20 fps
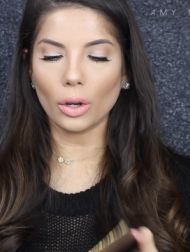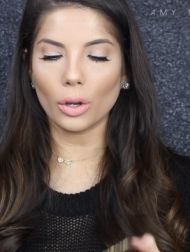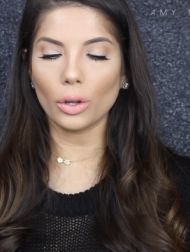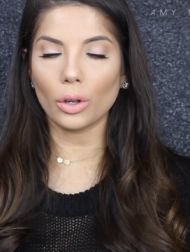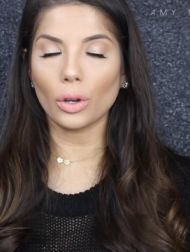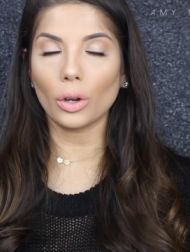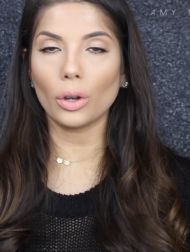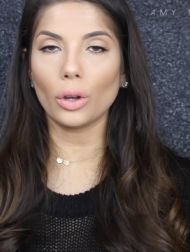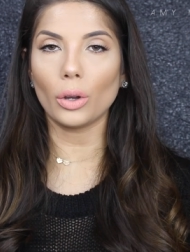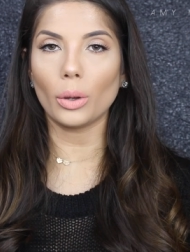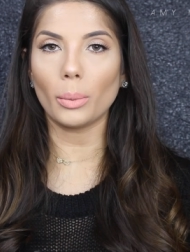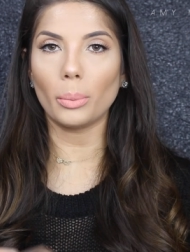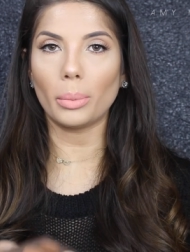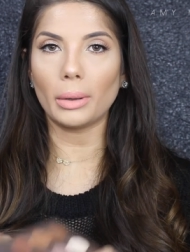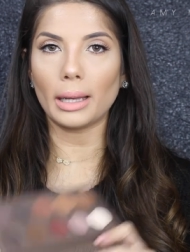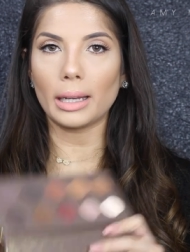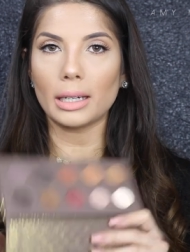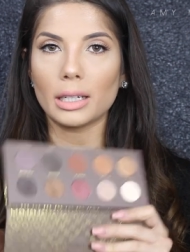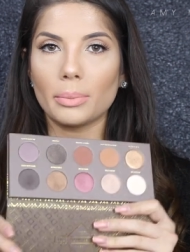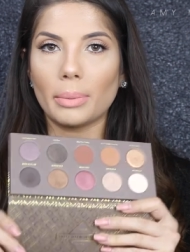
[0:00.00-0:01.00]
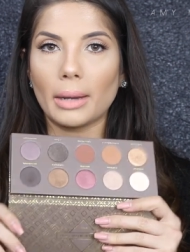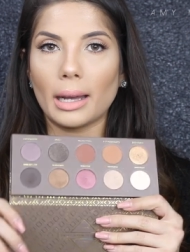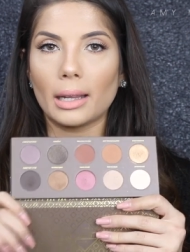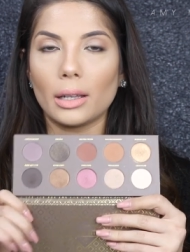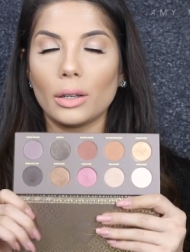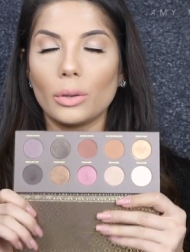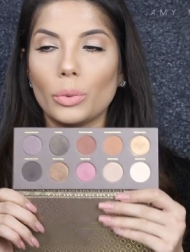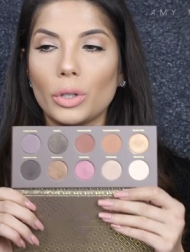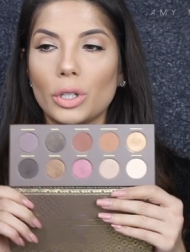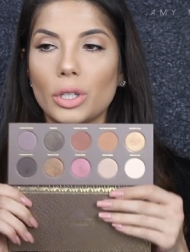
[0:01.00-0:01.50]
Coco Blend
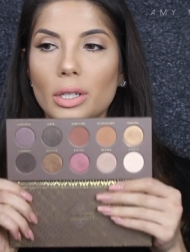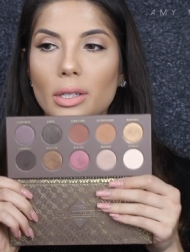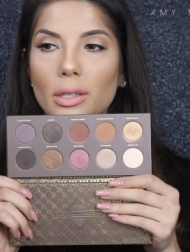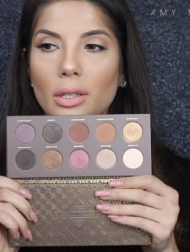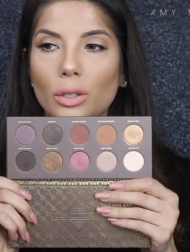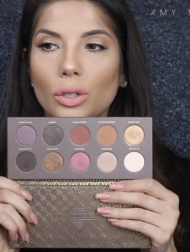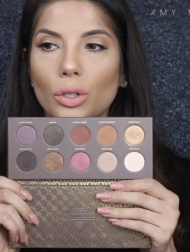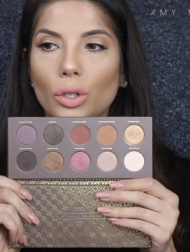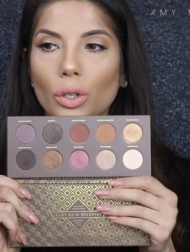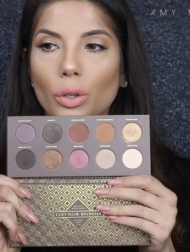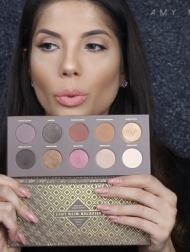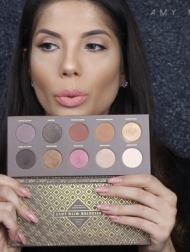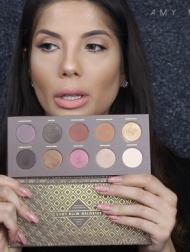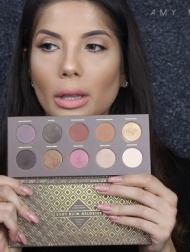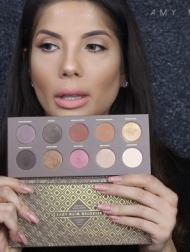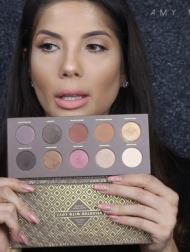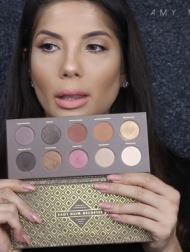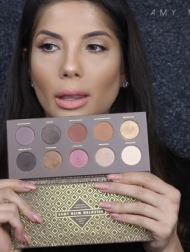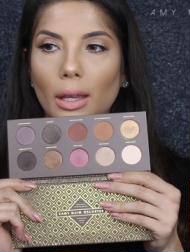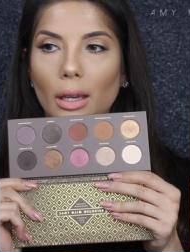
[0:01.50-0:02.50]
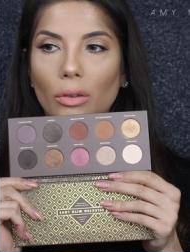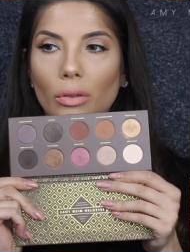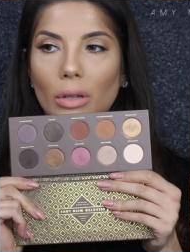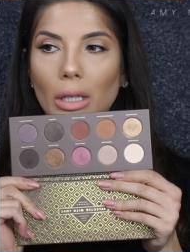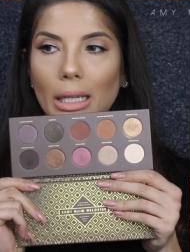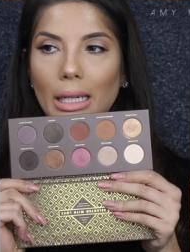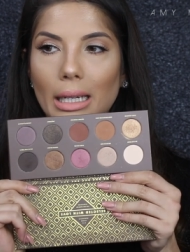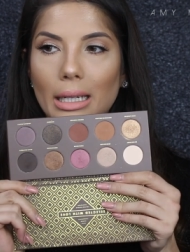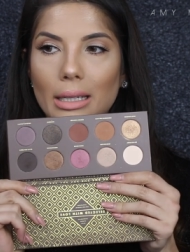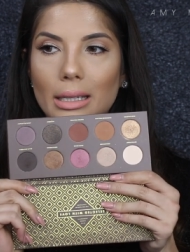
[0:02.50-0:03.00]
palette, which is the new one that they
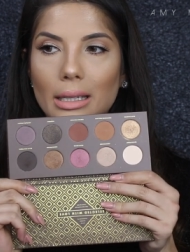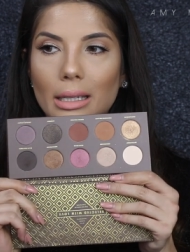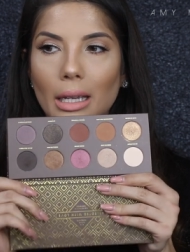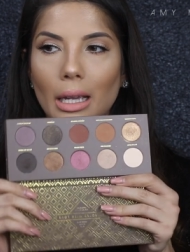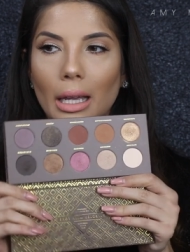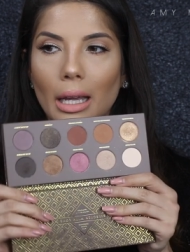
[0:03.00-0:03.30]
released.